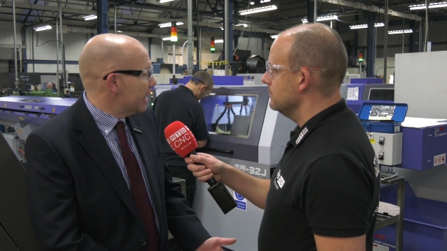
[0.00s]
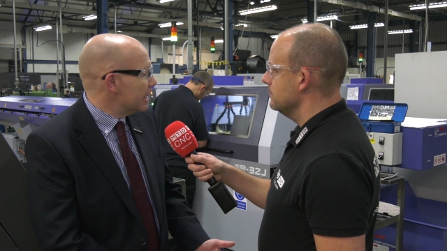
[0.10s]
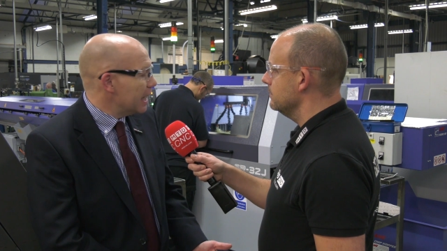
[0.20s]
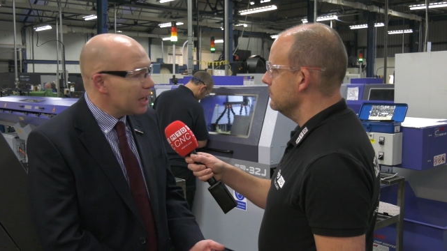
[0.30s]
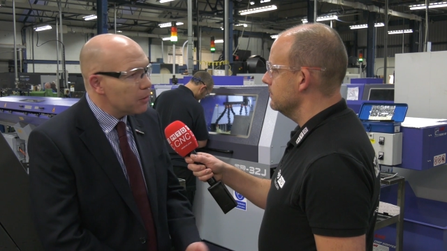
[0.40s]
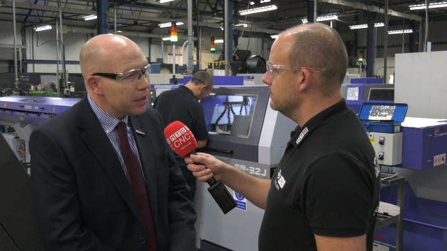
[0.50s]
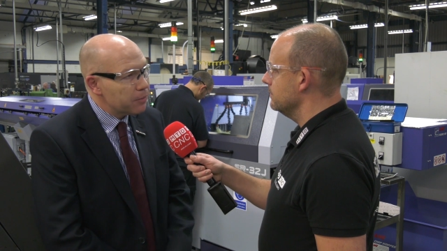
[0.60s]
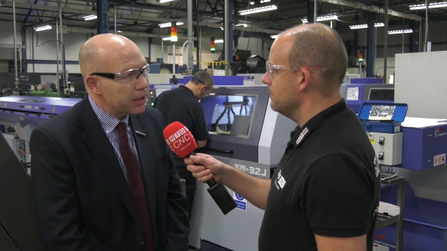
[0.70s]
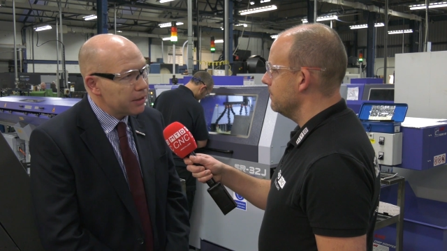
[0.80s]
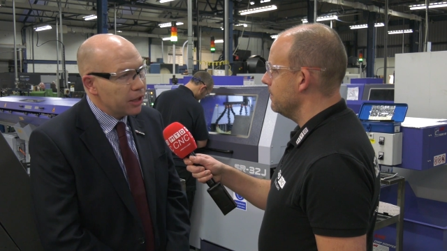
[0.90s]
Speaker 1: here now with,
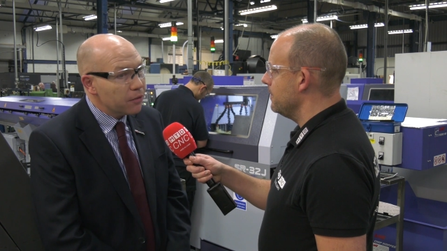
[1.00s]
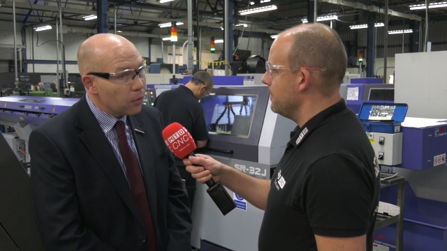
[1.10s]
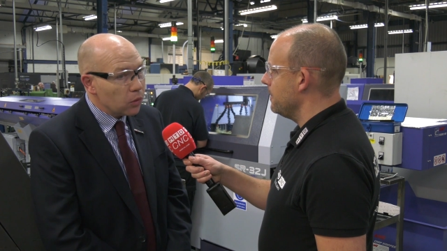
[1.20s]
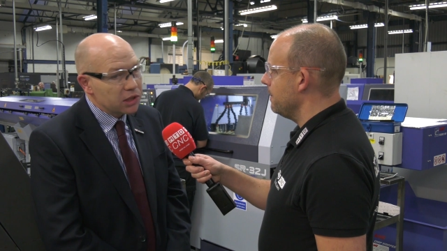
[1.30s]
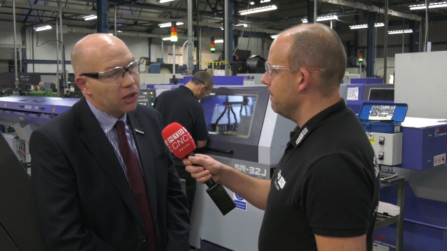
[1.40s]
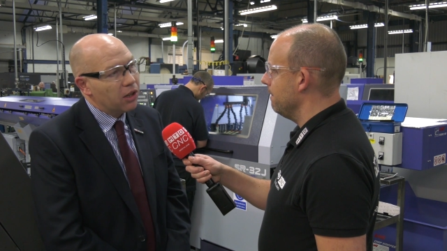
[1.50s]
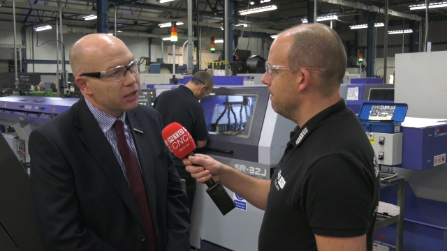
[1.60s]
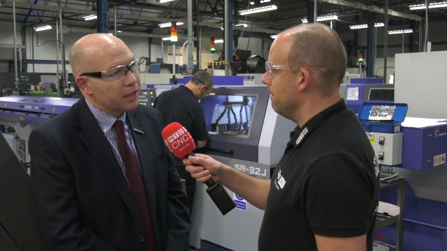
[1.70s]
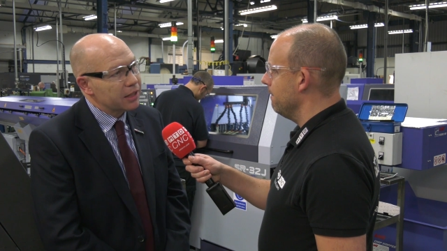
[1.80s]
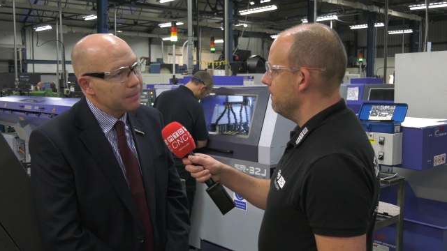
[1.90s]
with you know, four
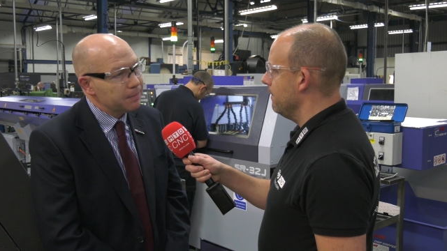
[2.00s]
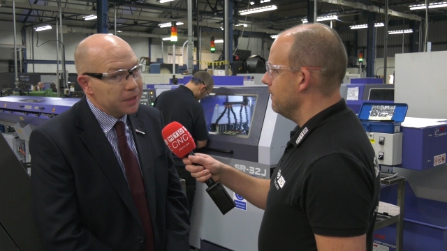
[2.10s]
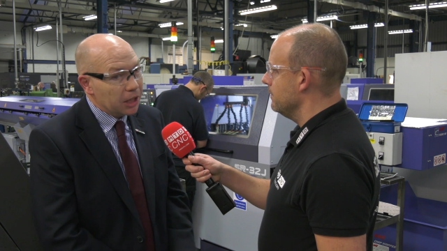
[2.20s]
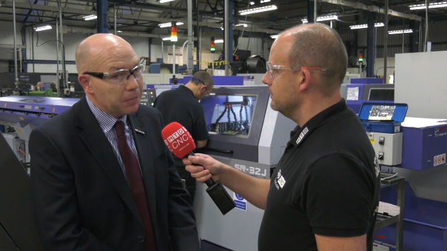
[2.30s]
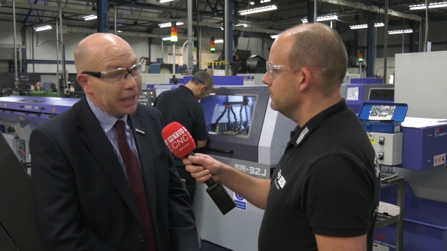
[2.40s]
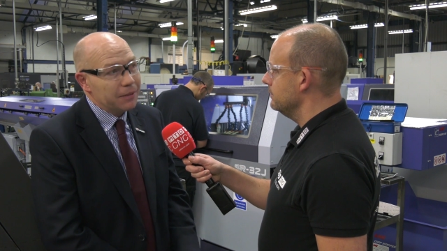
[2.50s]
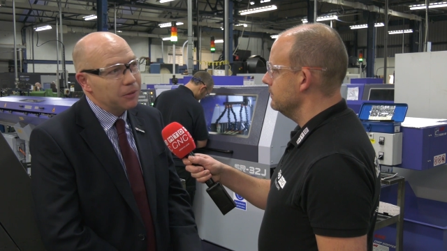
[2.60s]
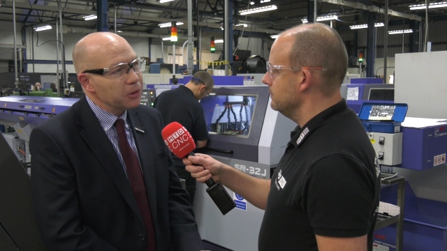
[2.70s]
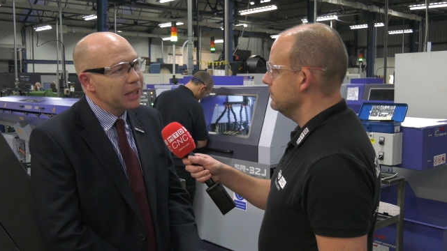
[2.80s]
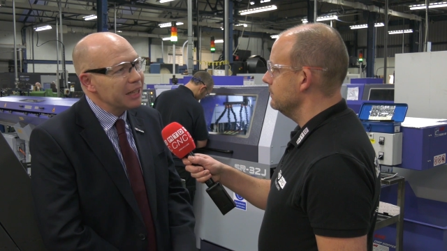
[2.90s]
stars actually, you know, paid
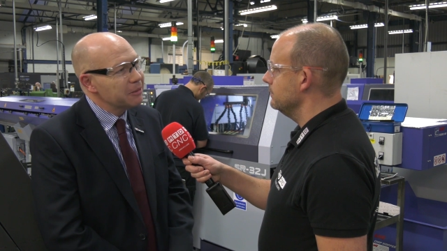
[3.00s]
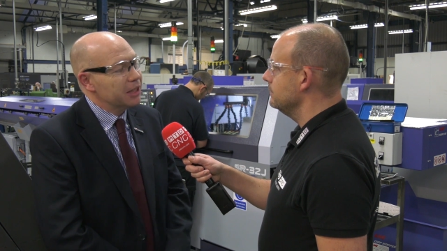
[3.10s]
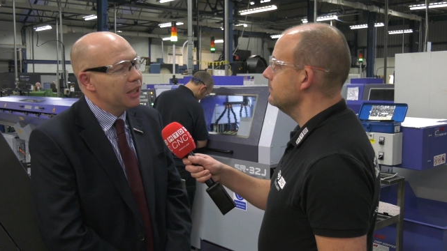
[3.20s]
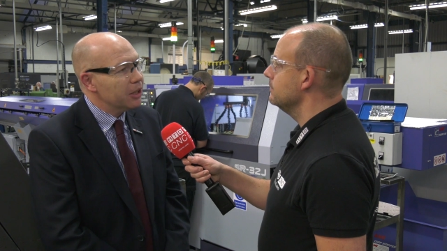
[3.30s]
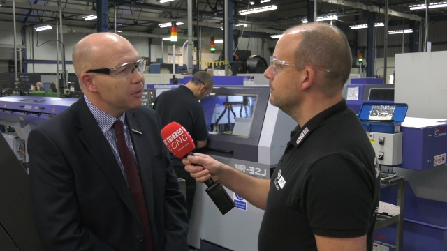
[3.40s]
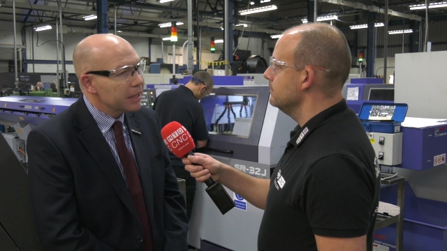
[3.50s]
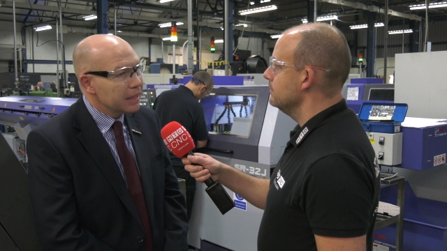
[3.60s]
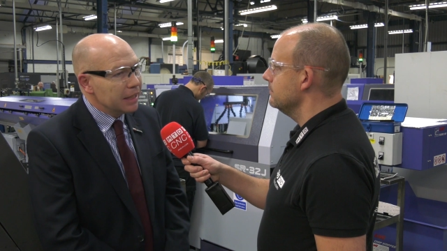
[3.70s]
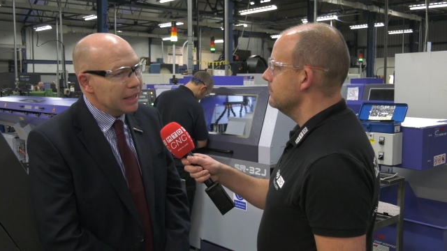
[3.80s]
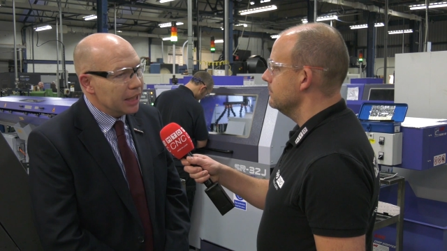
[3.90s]
for now. So,
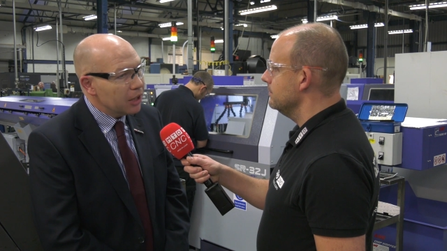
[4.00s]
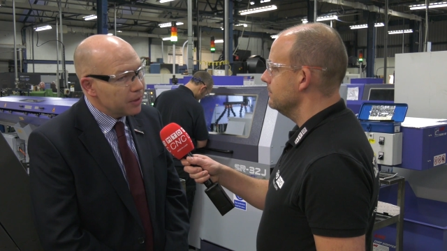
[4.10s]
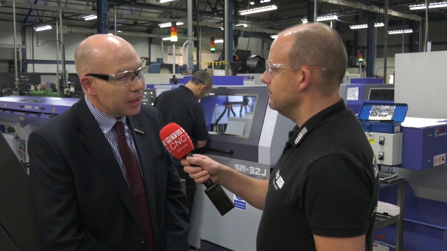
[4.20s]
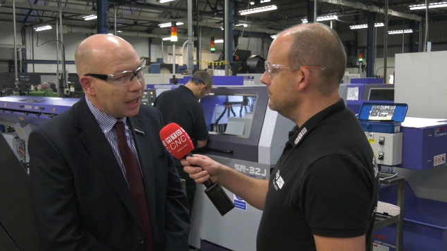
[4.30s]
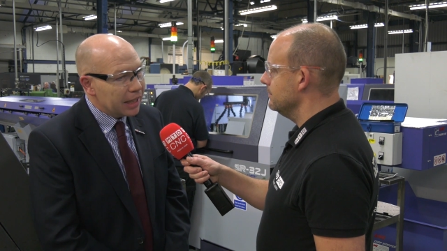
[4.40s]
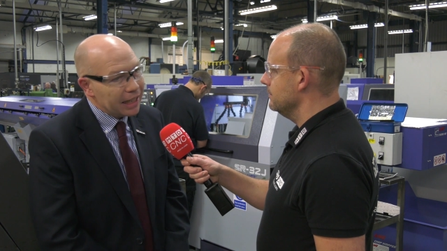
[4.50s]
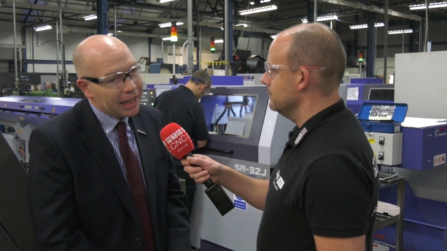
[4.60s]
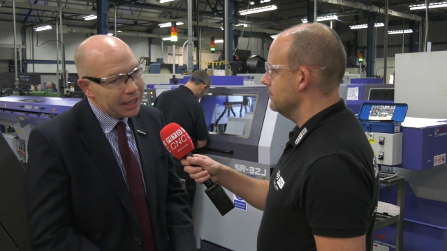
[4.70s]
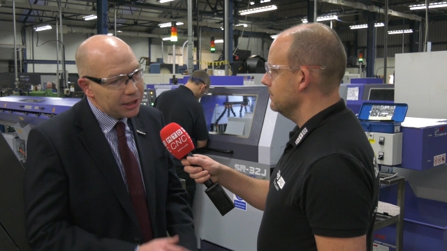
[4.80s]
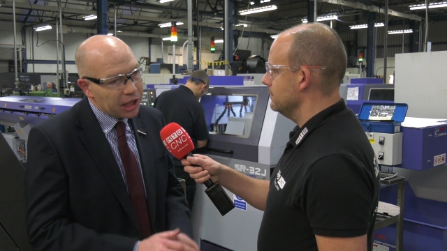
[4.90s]
you know, and
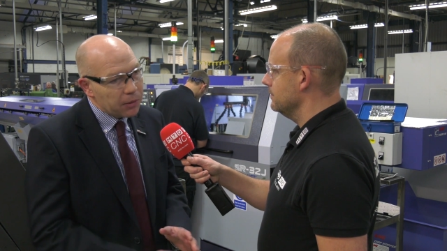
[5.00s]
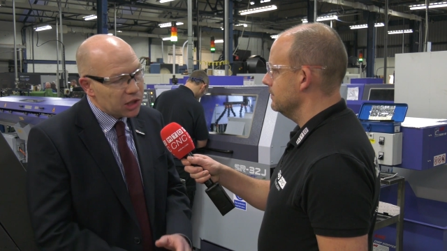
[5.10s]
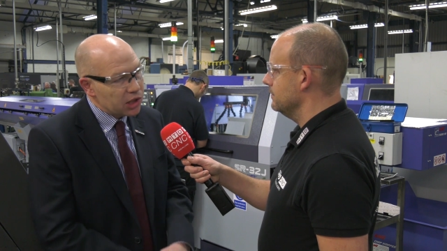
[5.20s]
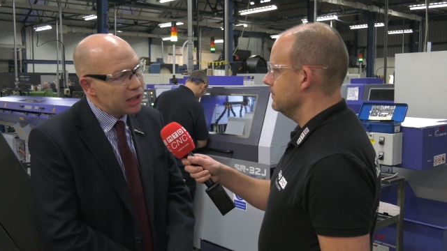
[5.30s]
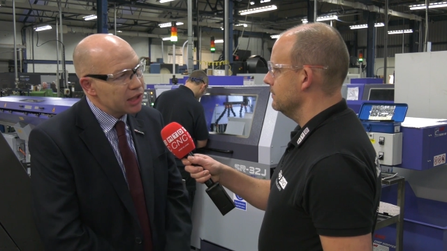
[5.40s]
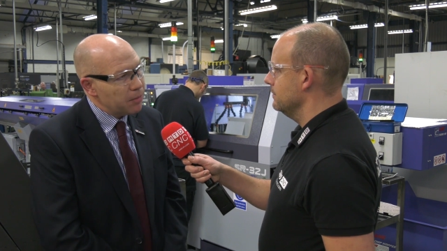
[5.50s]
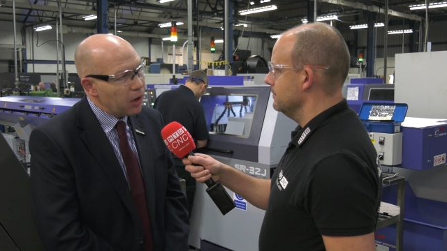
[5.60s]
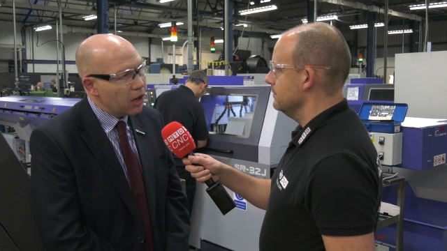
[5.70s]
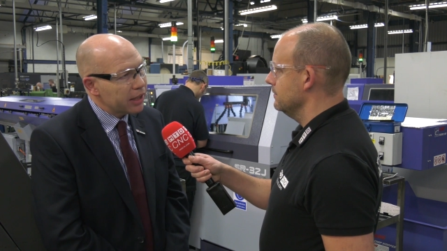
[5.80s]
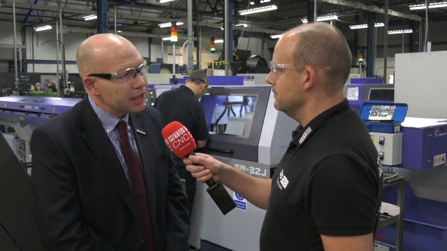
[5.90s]
again, you know, adjusting to the
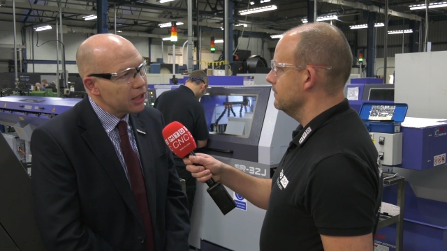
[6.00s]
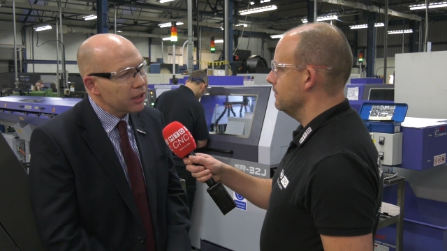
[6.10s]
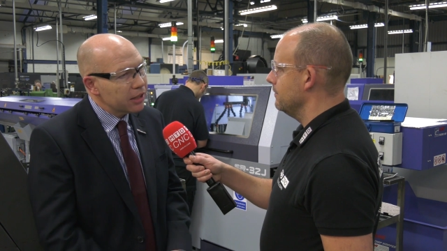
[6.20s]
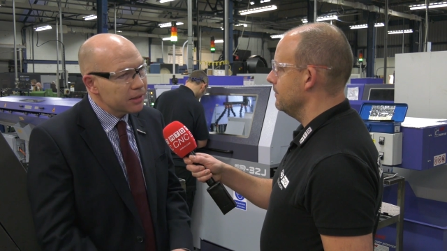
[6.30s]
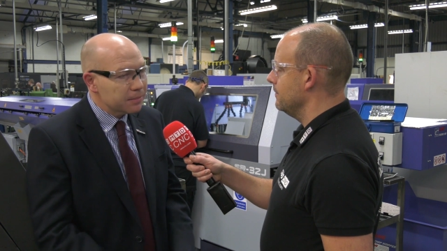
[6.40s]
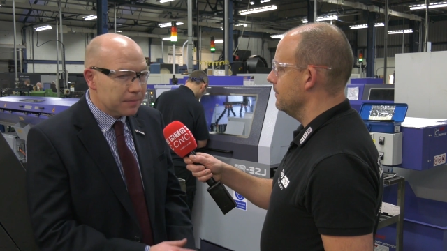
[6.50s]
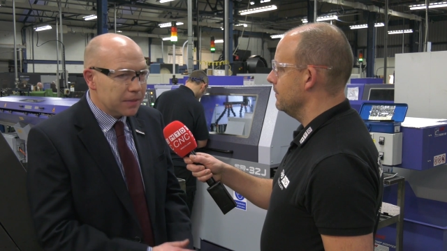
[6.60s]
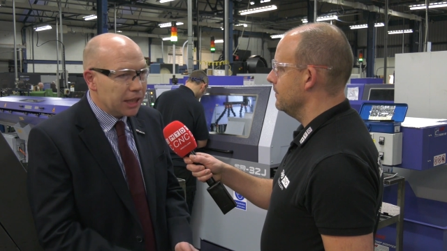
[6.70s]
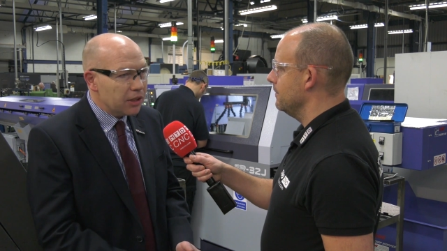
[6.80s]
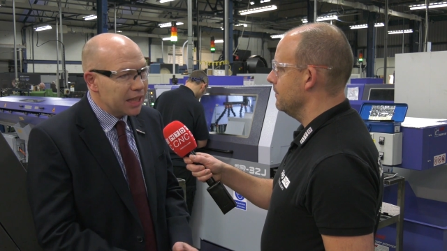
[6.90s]
market, I can,
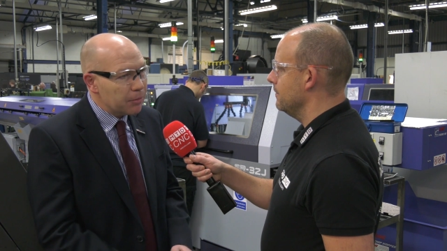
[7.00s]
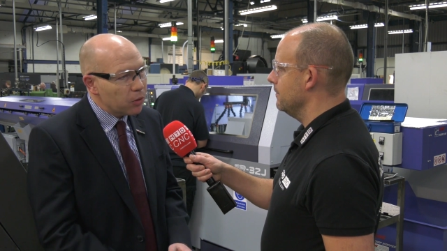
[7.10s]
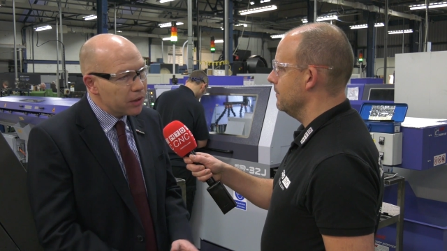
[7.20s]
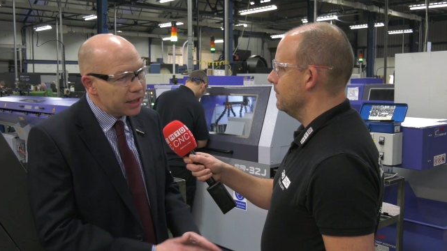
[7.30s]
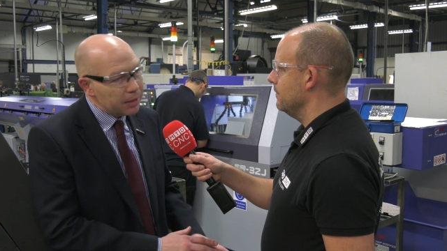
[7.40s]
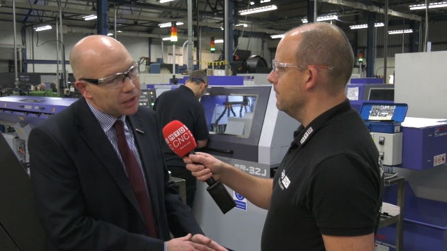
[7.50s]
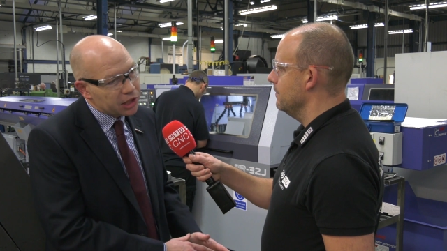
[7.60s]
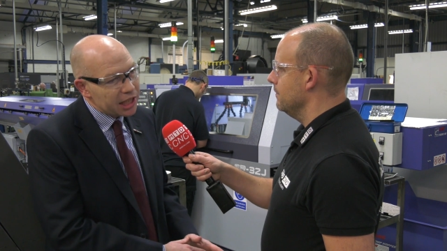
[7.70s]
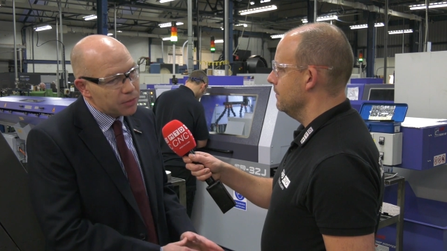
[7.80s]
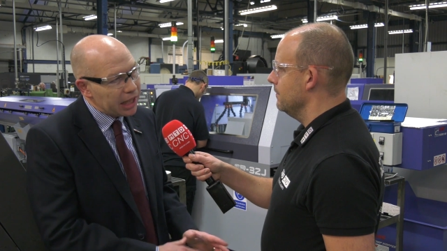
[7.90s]
you know, double with the
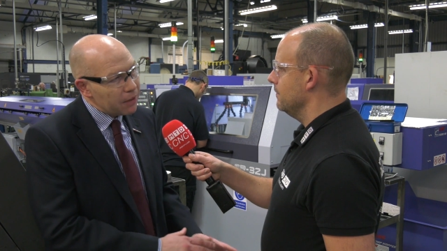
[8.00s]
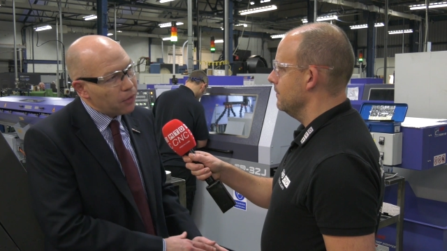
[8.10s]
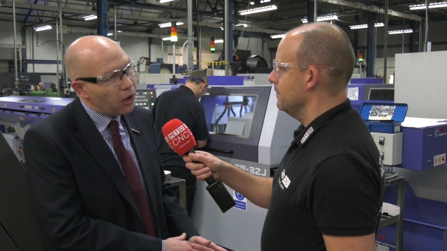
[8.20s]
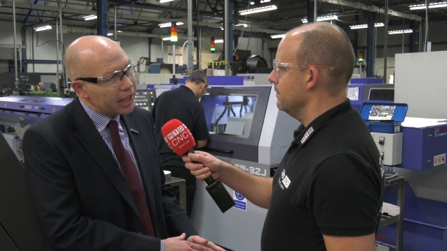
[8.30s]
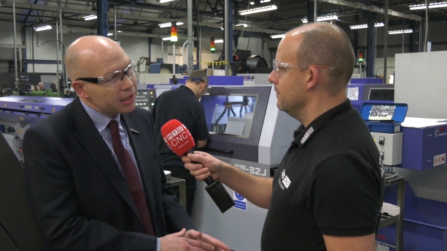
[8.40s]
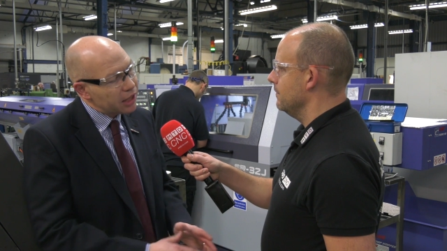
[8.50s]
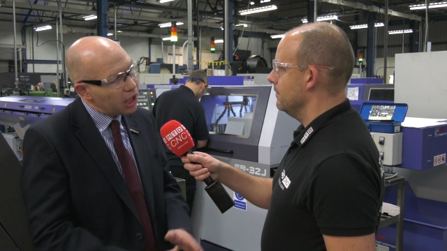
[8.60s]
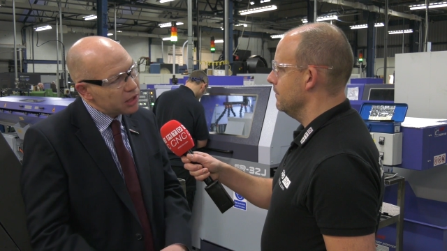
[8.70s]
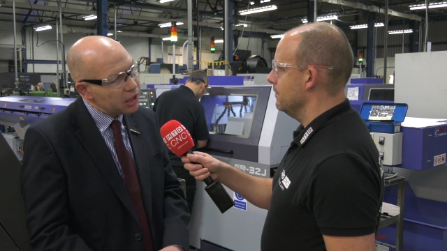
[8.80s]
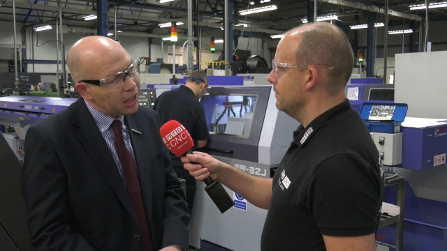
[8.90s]
machines without finance to go to